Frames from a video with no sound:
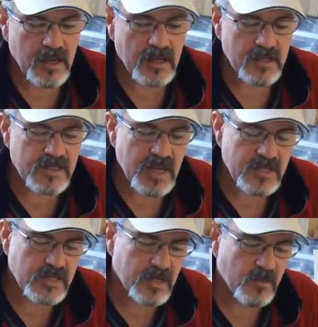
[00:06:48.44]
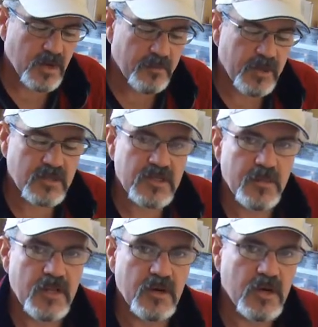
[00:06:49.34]
in testing, when I built some
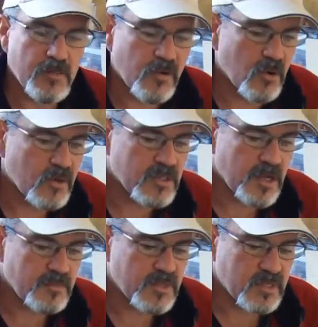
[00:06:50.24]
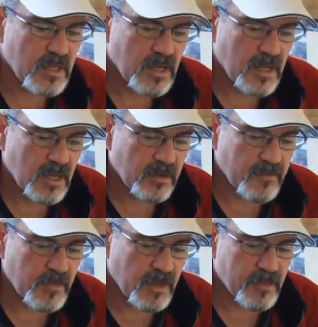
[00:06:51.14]
of the early prototypes of the
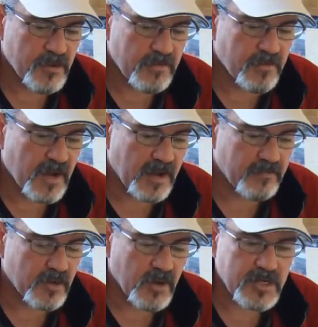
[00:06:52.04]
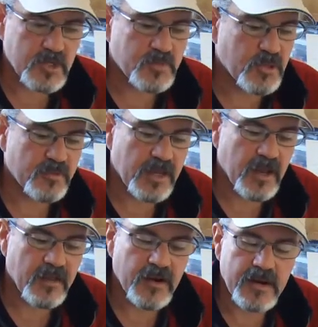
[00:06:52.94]
Mig-35, you know, I just put them
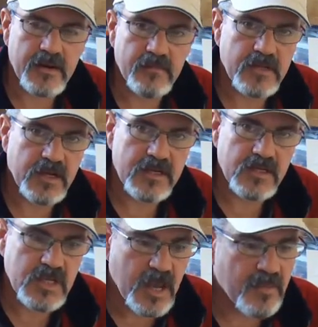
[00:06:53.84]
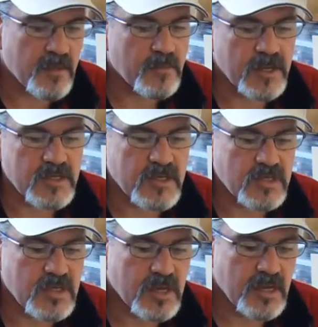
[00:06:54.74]
together. I didn't sand them. I
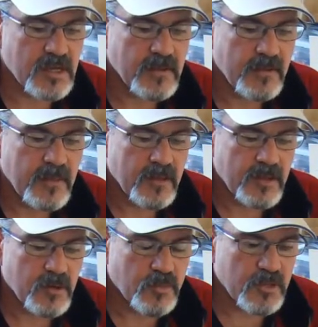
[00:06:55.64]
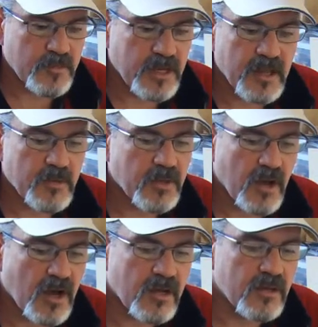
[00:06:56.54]
just you know, put them together with
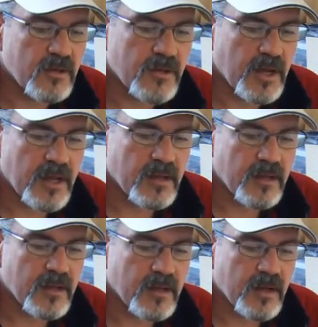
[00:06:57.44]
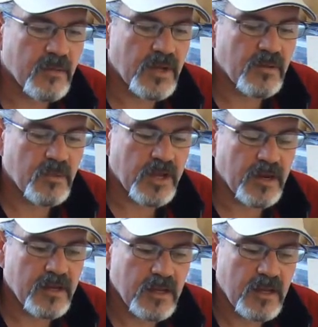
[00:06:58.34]
hot glue, and away we
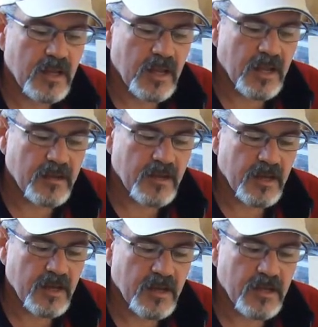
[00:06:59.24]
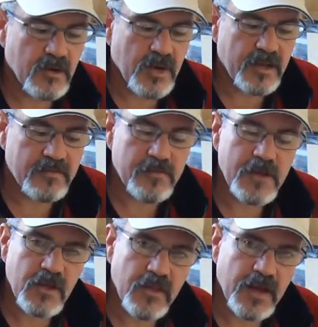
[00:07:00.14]
went. And you know, I could
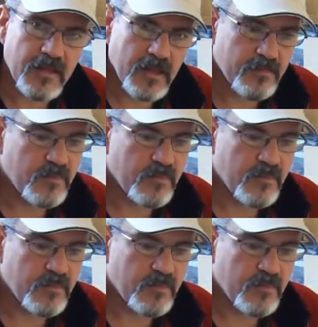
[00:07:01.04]
feel that the